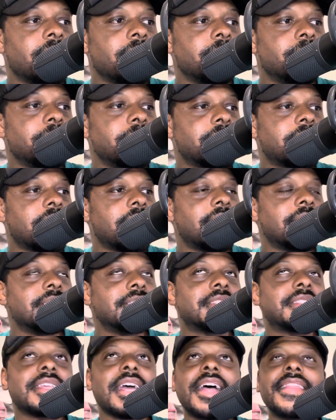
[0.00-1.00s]

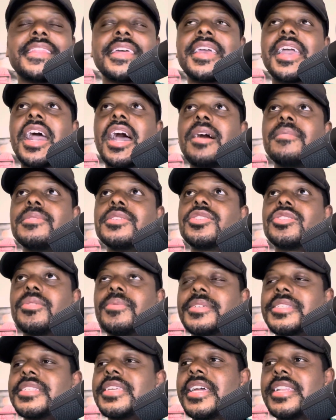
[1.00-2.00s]
because I think Albie Shore
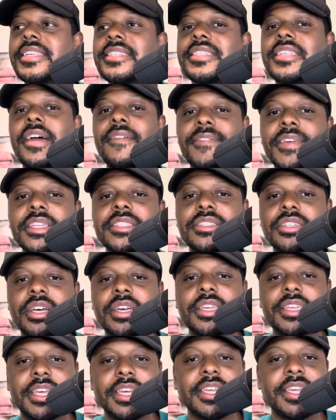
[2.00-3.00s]
was saying the stuff he
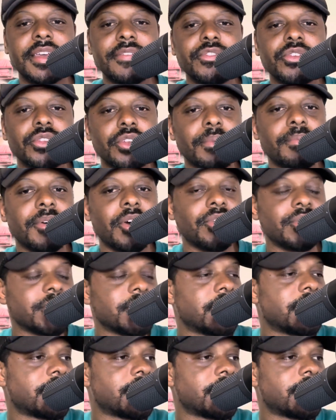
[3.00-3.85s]
took can give you pneumonia,